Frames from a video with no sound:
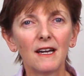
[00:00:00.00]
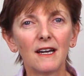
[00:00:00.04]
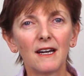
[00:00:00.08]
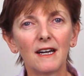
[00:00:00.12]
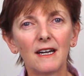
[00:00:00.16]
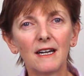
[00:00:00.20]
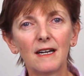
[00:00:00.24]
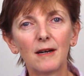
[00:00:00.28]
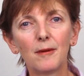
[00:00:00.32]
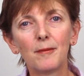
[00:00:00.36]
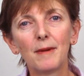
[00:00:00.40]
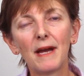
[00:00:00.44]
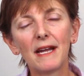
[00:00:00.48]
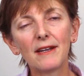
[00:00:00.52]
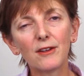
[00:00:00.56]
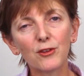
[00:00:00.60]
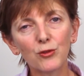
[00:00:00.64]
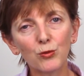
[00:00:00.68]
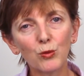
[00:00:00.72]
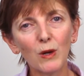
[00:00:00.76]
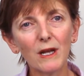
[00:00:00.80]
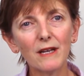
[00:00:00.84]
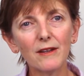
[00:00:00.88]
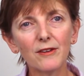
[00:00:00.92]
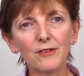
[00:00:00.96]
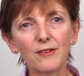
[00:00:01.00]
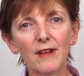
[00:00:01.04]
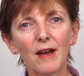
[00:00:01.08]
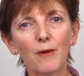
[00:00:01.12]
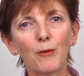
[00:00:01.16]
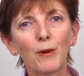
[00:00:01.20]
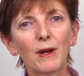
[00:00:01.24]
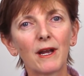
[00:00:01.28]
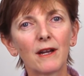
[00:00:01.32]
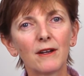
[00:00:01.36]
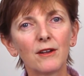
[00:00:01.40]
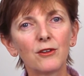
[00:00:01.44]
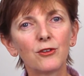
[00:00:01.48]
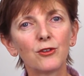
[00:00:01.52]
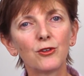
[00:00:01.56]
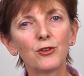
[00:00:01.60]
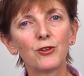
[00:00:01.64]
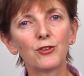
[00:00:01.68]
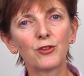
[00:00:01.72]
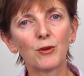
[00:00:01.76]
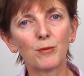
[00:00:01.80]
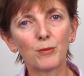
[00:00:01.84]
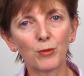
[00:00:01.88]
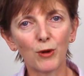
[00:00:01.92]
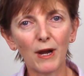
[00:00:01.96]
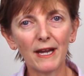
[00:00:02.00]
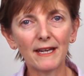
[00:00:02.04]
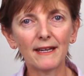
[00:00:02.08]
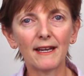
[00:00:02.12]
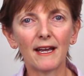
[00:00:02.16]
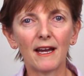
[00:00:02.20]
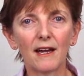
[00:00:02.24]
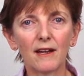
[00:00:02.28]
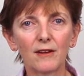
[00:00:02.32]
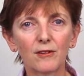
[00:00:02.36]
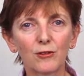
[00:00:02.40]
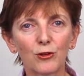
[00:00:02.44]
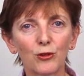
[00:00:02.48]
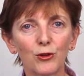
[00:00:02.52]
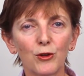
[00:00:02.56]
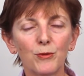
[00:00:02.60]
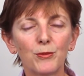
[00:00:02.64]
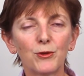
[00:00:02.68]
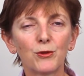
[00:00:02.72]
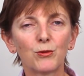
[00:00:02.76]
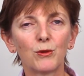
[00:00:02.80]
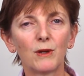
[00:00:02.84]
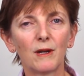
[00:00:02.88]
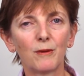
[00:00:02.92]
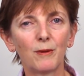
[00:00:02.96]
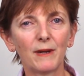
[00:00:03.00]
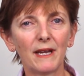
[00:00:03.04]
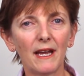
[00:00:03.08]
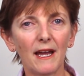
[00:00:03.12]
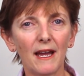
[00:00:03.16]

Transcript: And as well as that, we're going to do some breakout groups where we